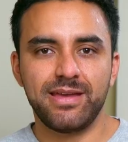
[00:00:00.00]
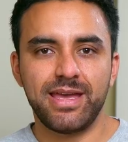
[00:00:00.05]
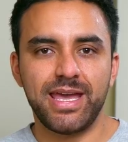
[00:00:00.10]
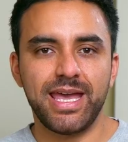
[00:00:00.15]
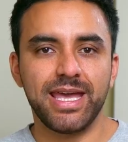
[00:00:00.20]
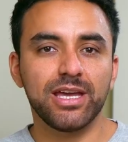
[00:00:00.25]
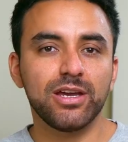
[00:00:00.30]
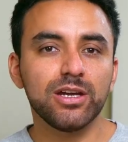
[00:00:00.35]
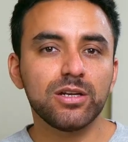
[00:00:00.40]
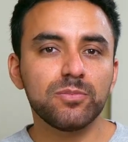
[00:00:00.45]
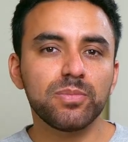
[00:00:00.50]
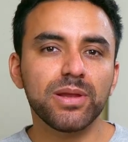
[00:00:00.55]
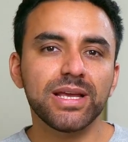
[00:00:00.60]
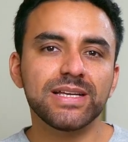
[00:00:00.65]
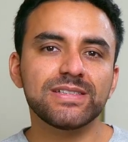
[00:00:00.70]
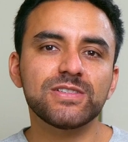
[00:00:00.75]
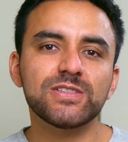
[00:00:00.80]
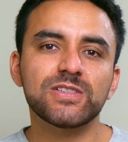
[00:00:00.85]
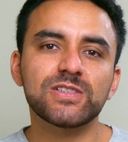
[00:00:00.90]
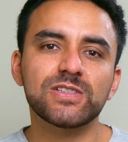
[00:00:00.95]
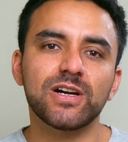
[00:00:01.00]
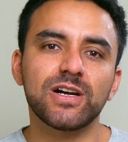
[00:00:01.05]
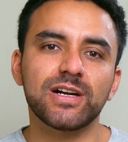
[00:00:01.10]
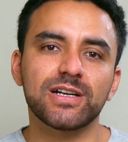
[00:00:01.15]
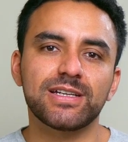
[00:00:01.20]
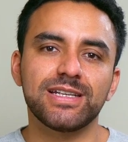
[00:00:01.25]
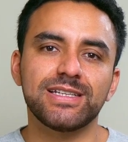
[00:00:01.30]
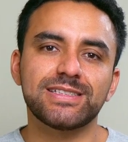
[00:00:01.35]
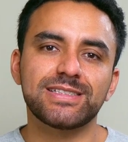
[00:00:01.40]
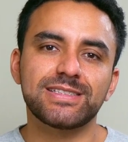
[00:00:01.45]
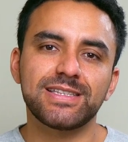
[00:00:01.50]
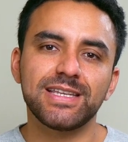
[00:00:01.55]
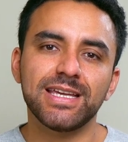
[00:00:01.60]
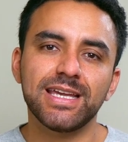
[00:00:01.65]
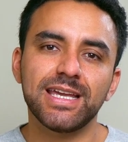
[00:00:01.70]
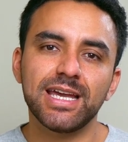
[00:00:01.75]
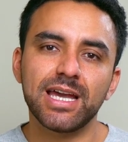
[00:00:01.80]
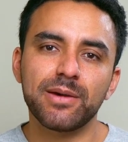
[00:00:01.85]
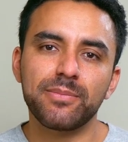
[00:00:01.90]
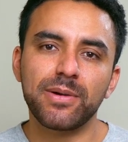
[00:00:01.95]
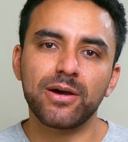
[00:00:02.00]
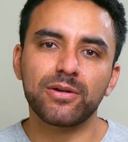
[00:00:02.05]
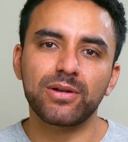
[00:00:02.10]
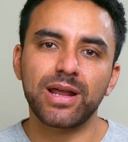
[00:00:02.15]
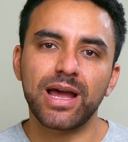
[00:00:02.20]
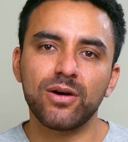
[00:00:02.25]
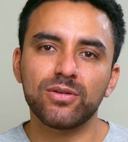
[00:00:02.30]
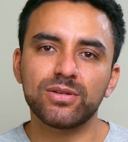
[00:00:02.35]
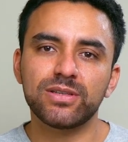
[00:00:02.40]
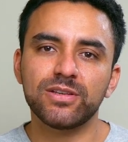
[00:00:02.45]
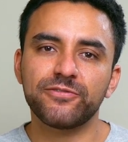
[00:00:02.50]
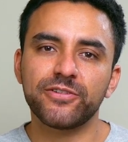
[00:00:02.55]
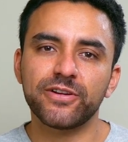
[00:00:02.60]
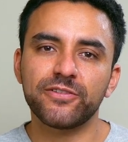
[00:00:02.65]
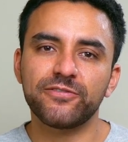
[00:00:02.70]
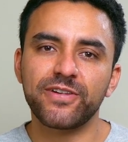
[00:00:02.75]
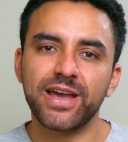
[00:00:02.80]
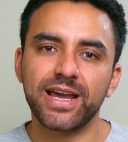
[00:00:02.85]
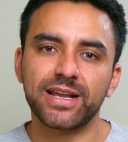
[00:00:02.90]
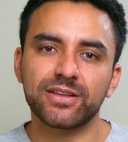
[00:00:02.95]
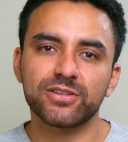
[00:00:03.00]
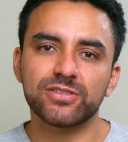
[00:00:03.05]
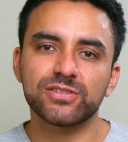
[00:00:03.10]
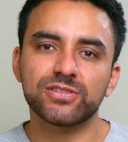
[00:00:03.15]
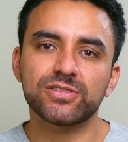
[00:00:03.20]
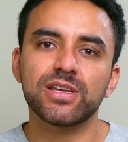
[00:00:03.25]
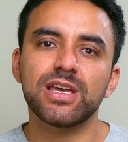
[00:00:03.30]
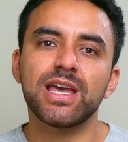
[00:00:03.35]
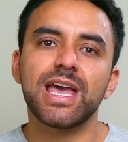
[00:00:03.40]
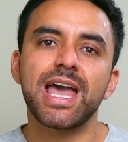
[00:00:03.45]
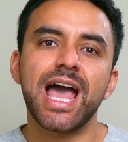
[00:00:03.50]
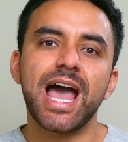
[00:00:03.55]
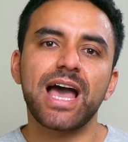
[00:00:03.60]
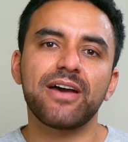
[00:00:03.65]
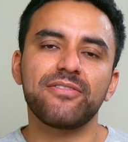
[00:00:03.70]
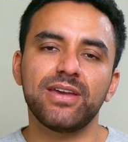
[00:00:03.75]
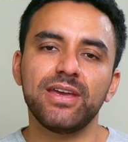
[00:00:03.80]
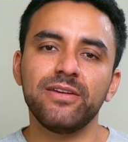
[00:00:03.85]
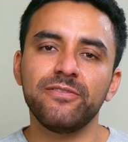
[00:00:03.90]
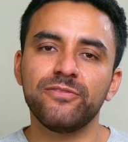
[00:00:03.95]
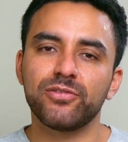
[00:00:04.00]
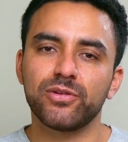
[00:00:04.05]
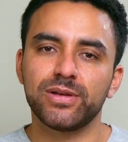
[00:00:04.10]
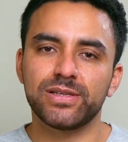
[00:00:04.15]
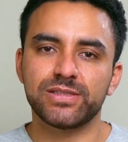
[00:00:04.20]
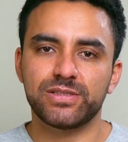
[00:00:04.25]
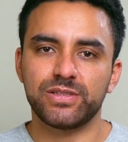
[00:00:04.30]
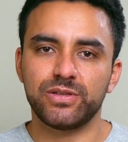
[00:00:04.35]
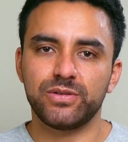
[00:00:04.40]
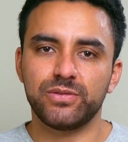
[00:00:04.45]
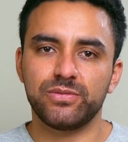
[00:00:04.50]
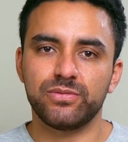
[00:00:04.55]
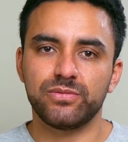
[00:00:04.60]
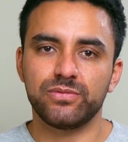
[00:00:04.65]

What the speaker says: A good place to start is thinking about how different factors have influenced you.